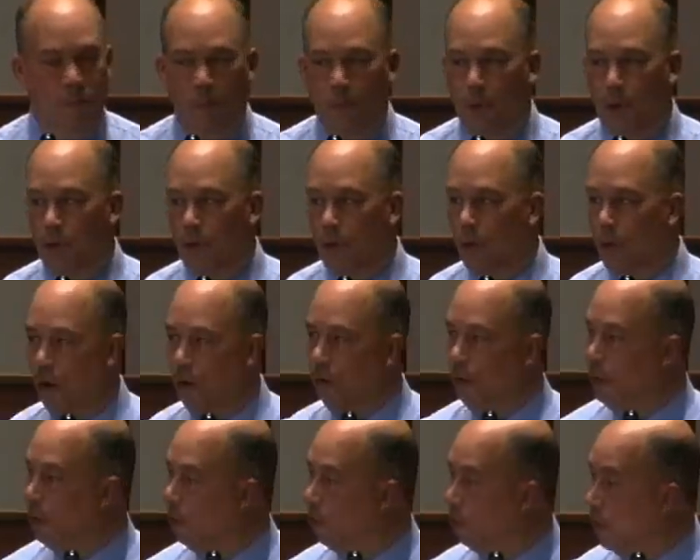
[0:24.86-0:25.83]
But you can all go
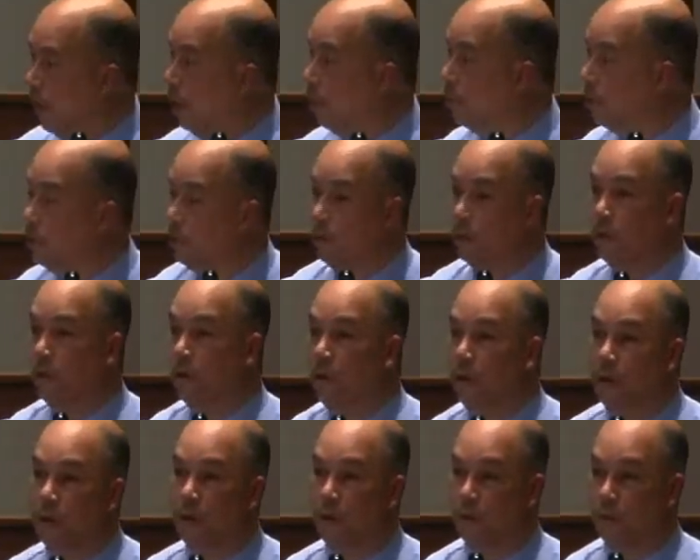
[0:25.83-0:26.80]
to each other's houses and do
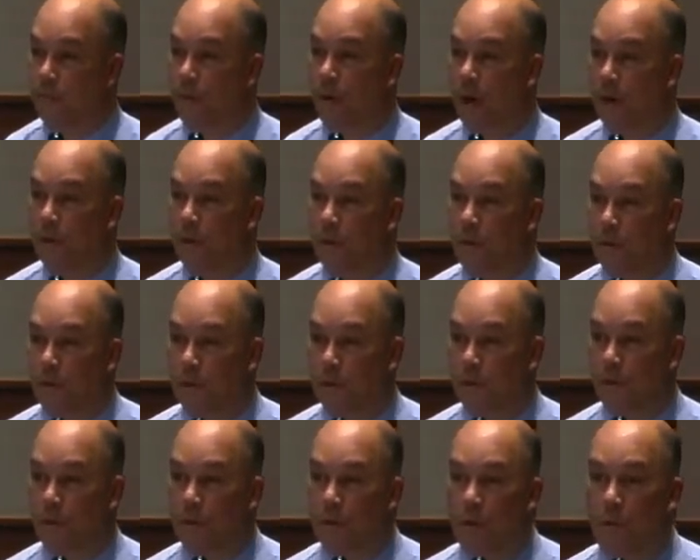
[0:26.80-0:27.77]
each other's barns. There's a
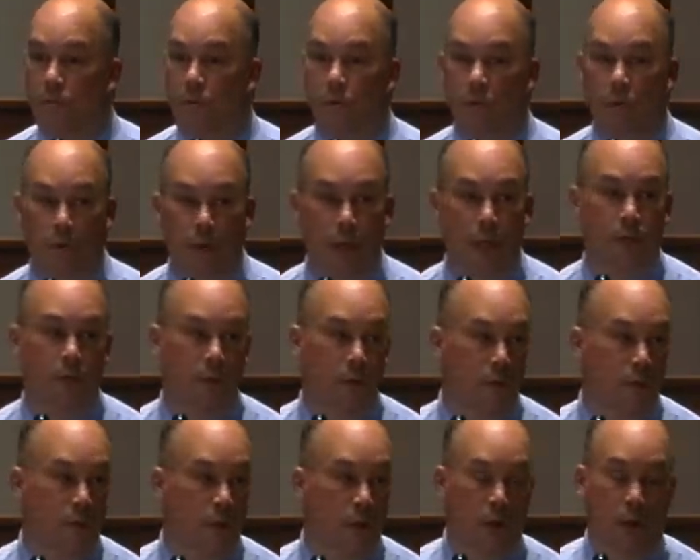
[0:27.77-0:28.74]
certain communal nature to
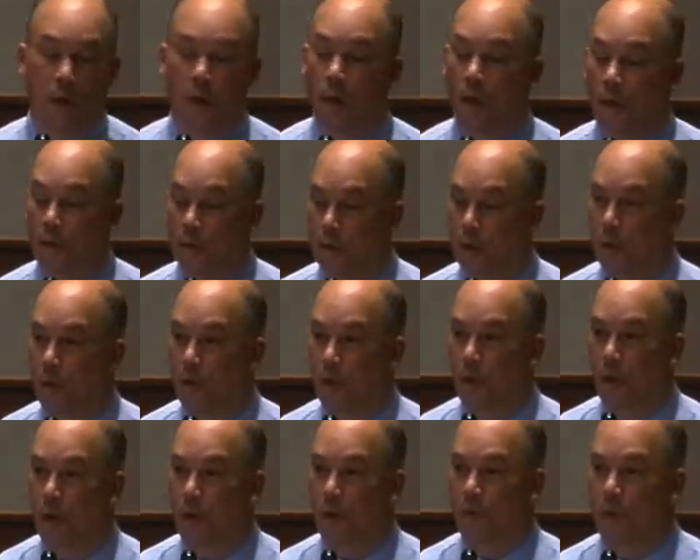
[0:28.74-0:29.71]
this thing. So
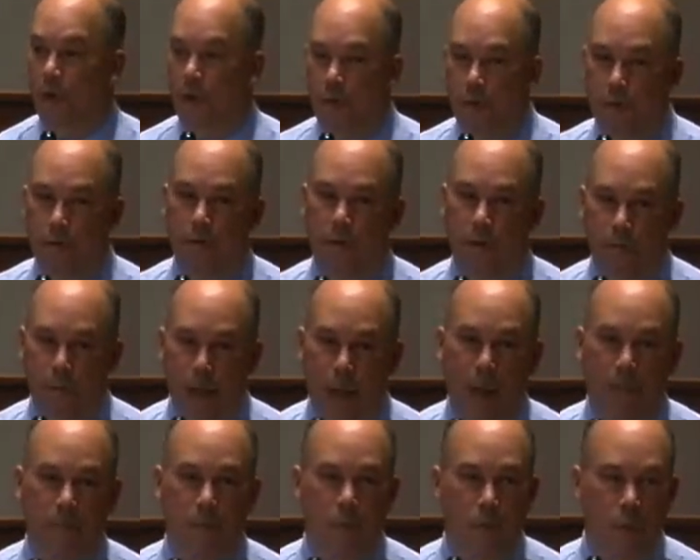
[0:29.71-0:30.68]
the users of
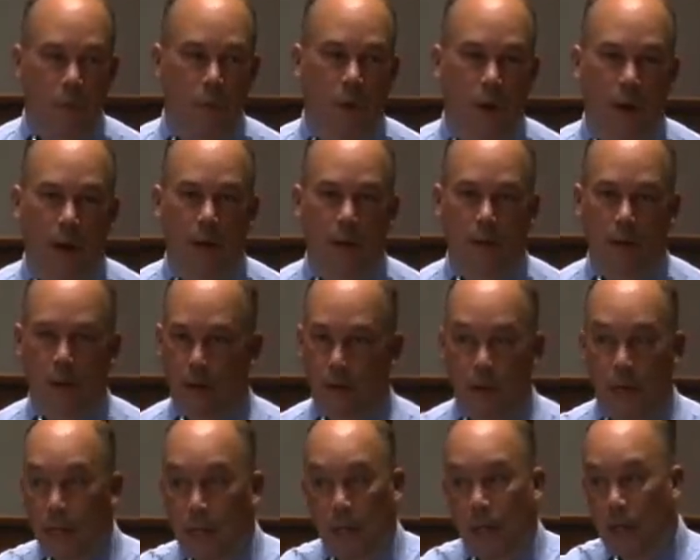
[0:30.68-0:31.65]
maps worldwide,
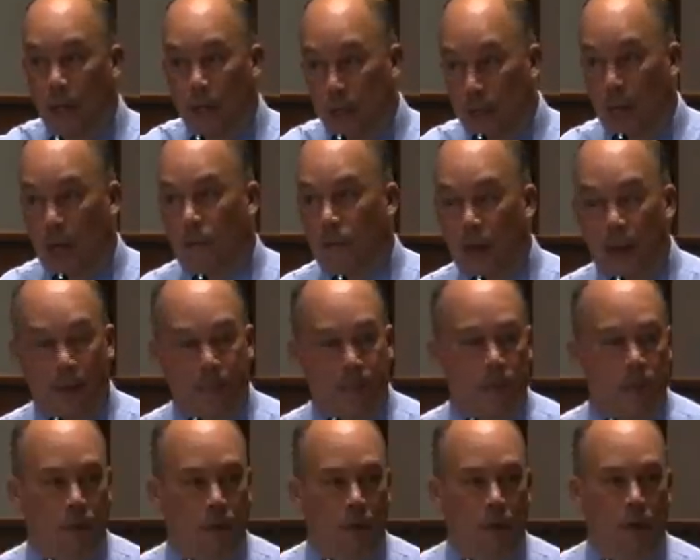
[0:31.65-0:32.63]
any kind of
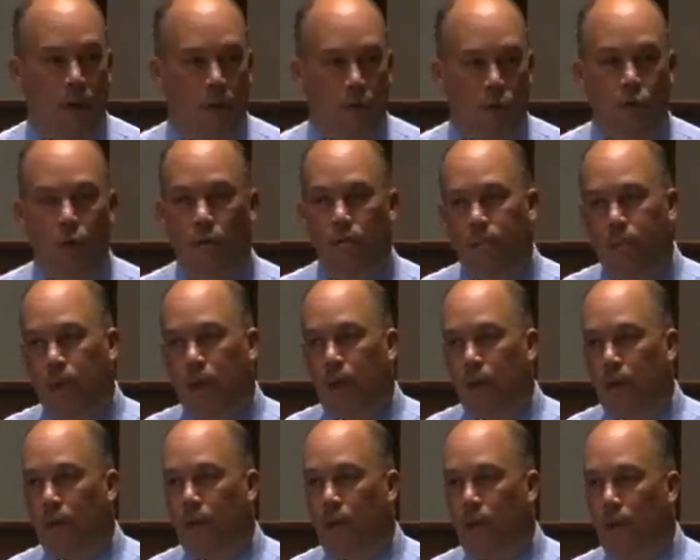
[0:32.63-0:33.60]
maps, could
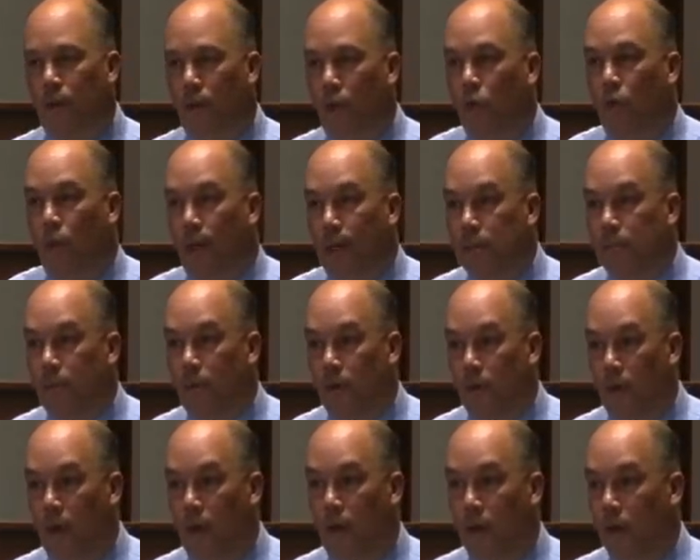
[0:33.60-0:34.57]
be the local
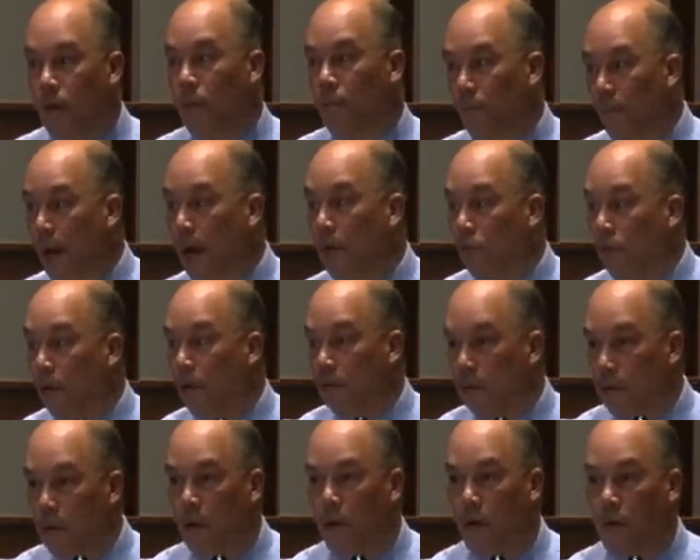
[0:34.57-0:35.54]
expert on my road
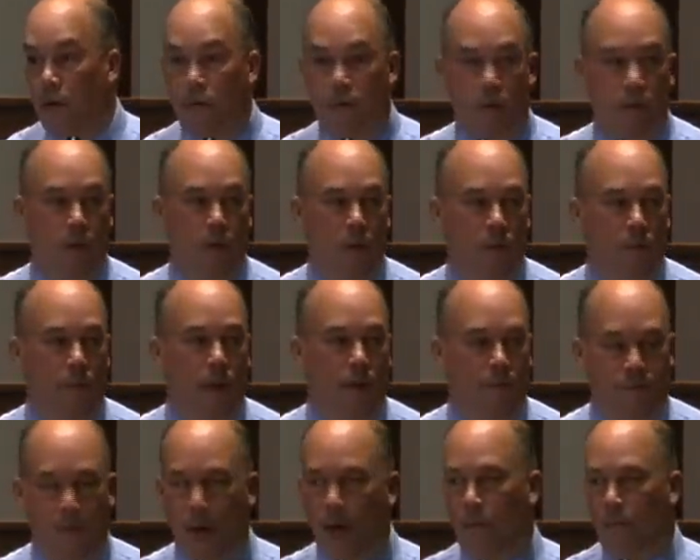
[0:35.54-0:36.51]
is closed, my
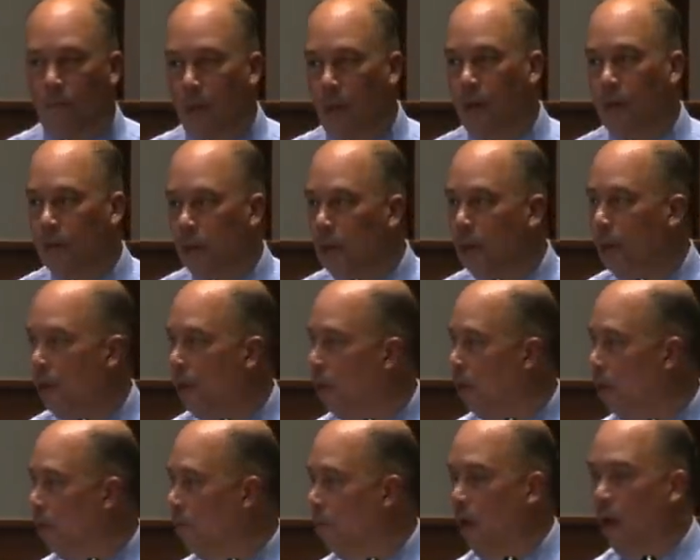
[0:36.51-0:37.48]
fire plug is
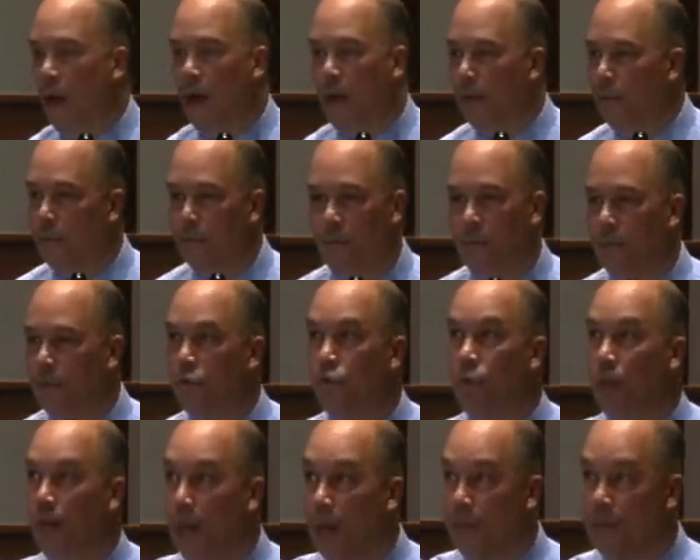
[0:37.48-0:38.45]
leaking, my
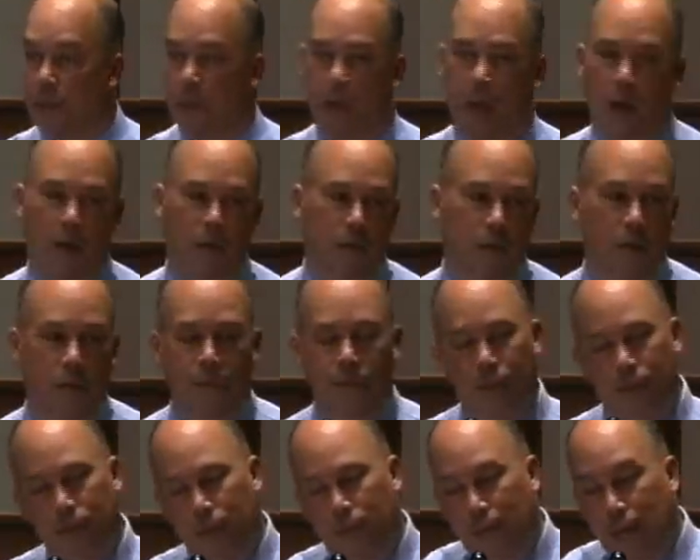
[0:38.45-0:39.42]
street lamp is out. You know,
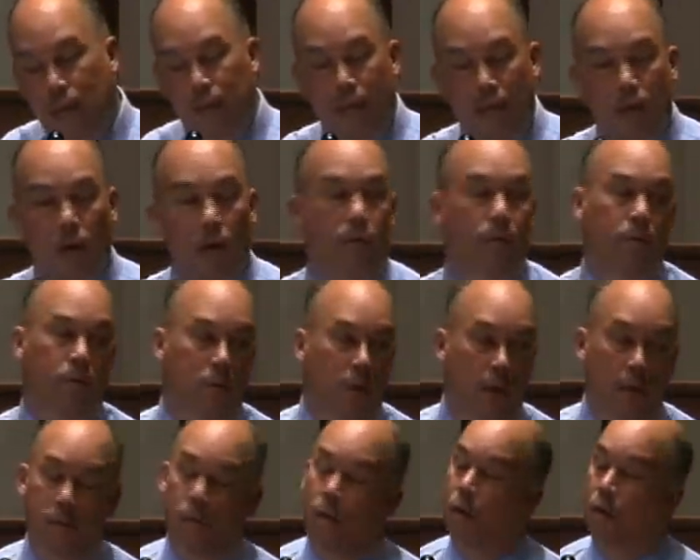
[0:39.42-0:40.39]
they know those
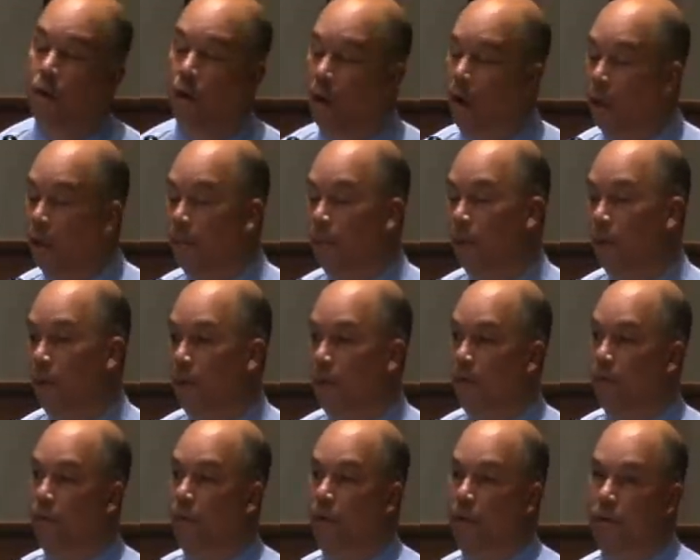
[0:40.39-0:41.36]
things. All they've been
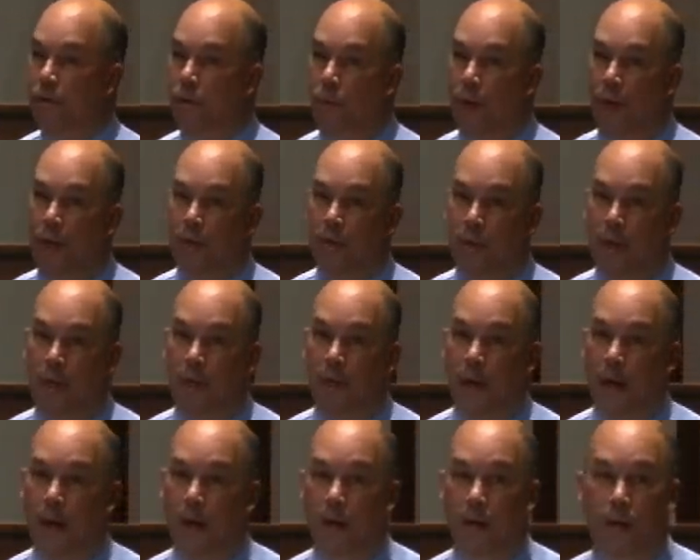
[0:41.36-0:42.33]
looking for is a way to say
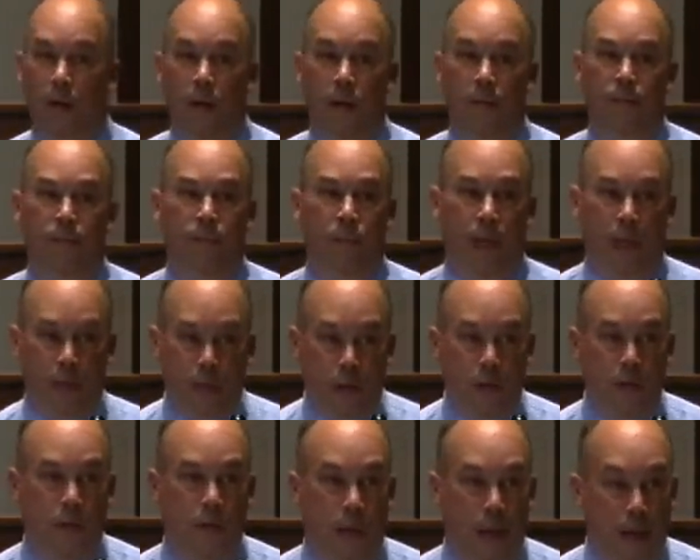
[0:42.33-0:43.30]
that. And I
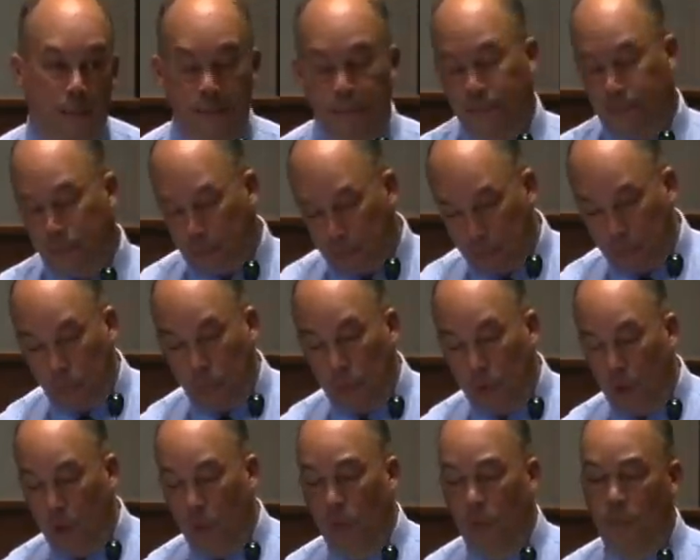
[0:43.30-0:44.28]
told you that.
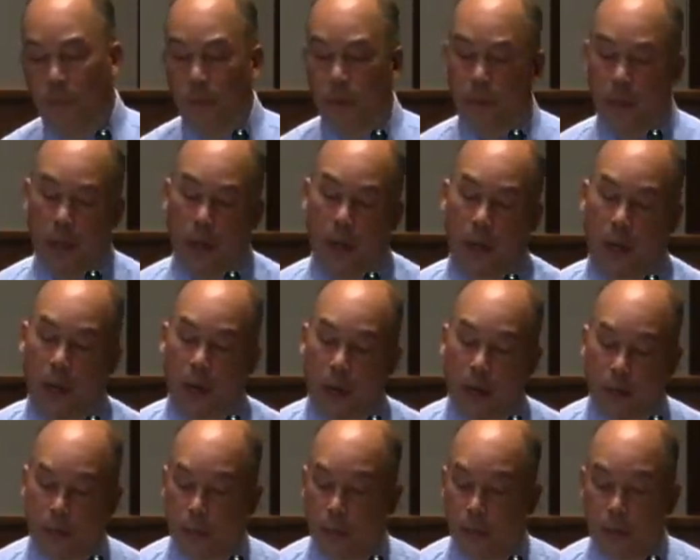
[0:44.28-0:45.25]
We built that, and
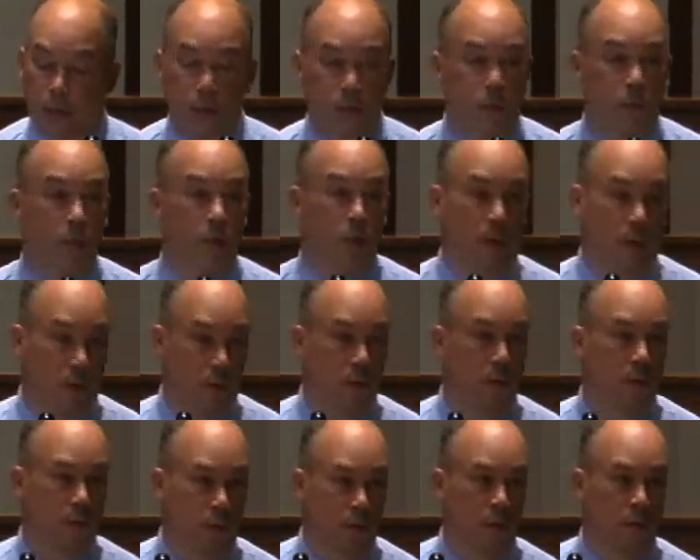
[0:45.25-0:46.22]
I can tell you it's working.
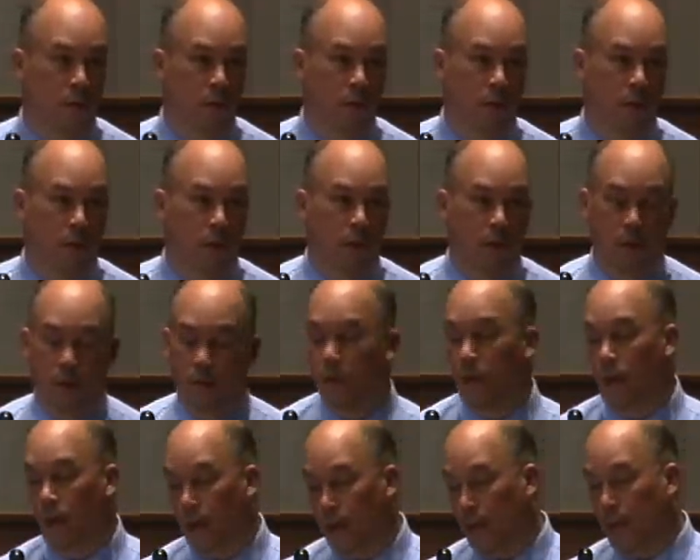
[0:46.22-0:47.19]
And so
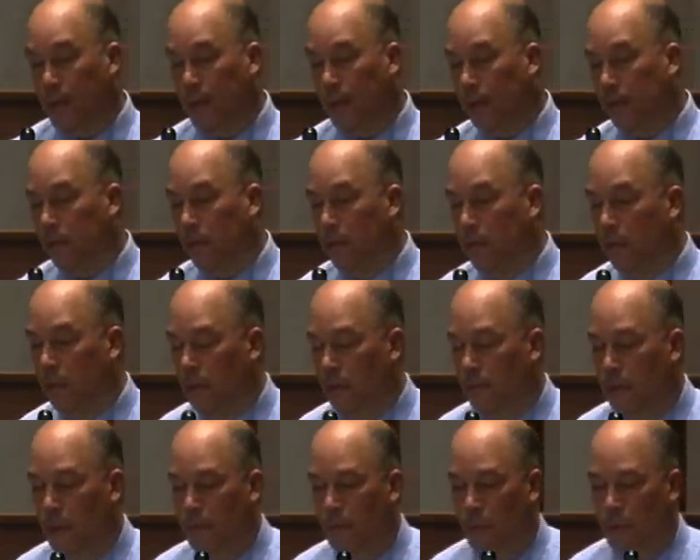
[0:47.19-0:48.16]
I think it's a
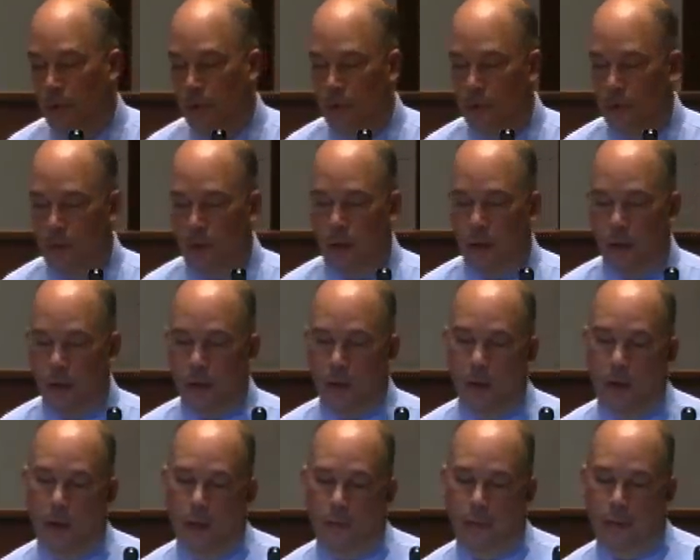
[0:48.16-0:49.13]
very important
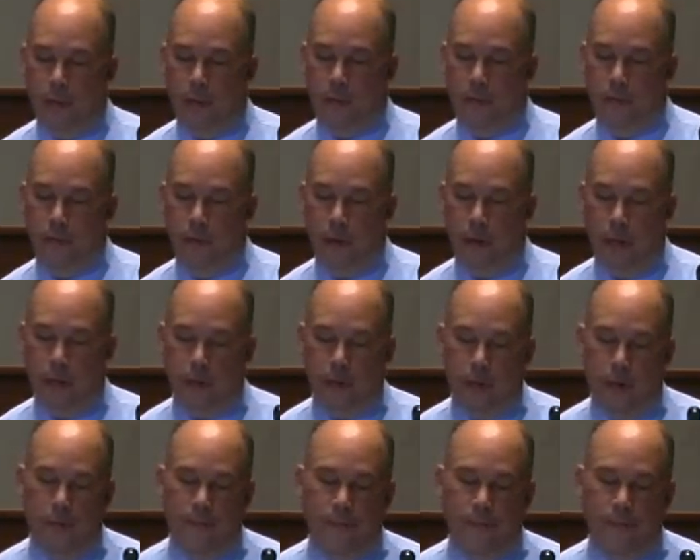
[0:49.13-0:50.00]
thing to realize.